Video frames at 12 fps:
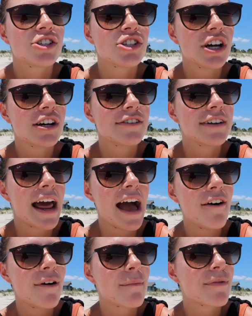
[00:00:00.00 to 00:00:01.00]
So
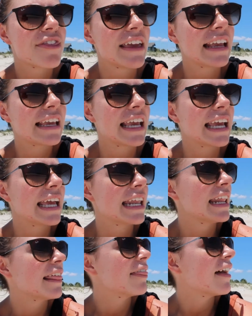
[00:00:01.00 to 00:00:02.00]
now I'm
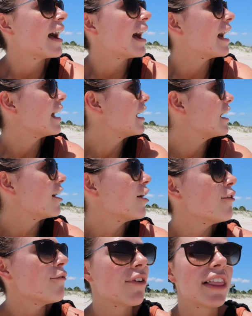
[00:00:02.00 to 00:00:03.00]
thinking that
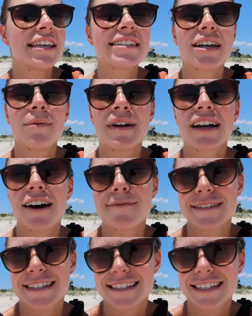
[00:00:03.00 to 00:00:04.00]
hopefully someone
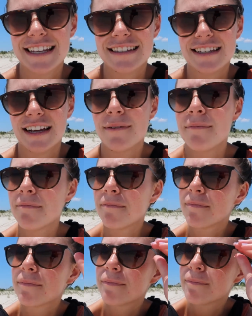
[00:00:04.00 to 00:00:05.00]
comes and sets up
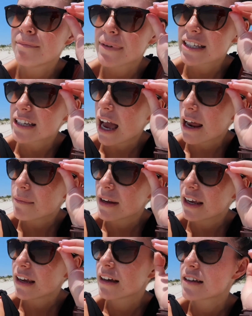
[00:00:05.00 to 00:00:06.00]
beside
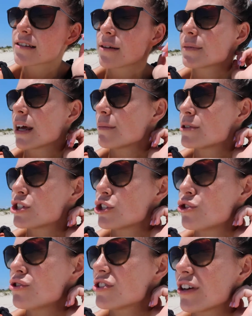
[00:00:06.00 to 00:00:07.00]
me sometime
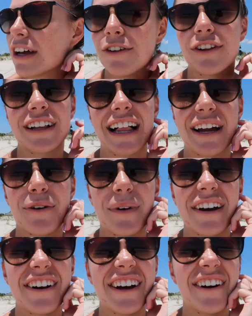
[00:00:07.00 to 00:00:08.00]
soon so I don't look like a
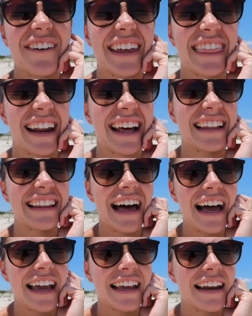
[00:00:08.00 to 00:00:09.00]
weirdo and that I
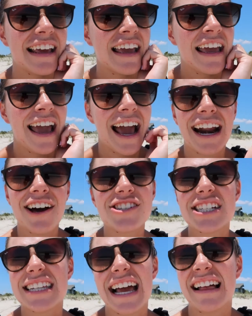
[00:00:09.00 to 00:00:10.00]
lied. And I'll
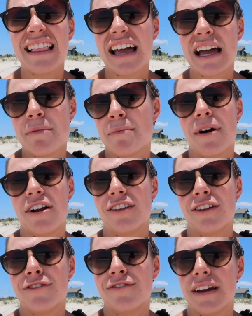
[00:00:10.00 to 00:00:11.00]
just act like I'm a part
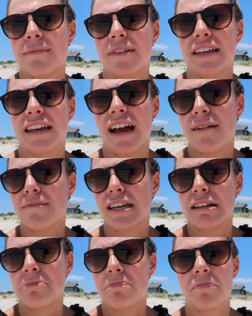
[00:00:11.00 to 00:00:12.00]
of their family. I
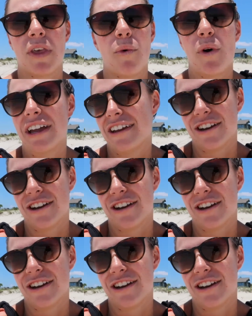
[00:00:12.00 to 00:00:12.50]
mean, what